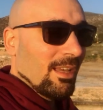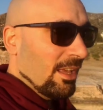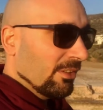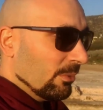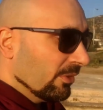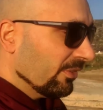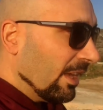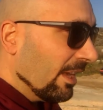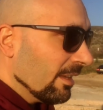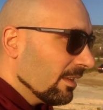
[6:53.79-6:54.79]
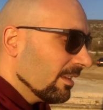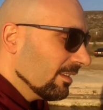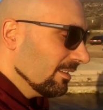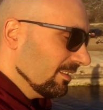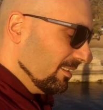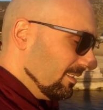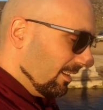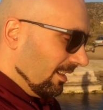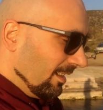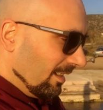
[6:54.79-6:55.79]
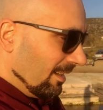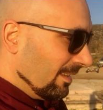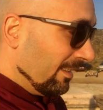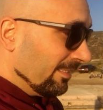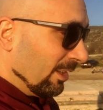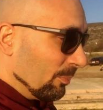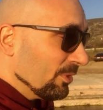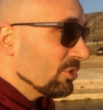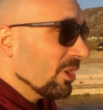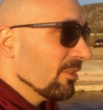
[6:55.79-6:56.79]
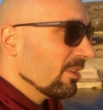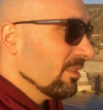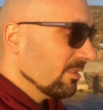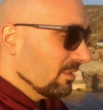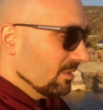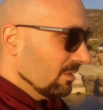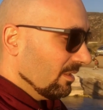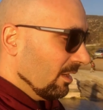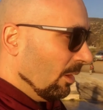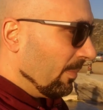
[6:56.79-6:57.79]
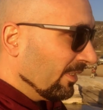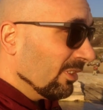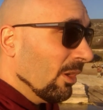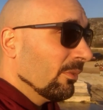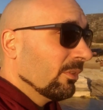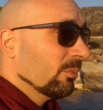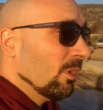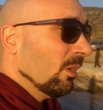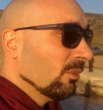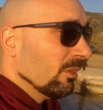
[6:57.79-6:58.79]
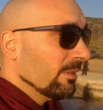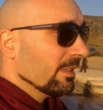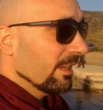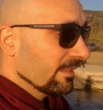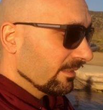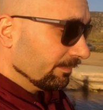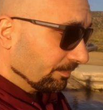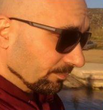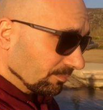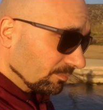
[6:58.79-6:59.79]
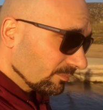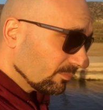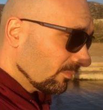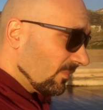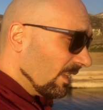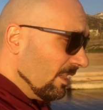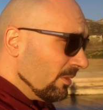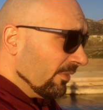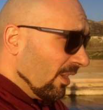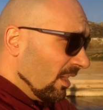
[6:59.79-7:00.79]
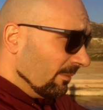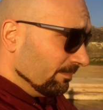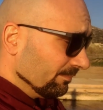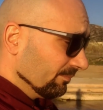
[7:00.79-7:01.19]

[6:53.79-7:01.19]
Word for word: as I was saying, uh, let's help each other, help ourselves as well doing it. Here's uh,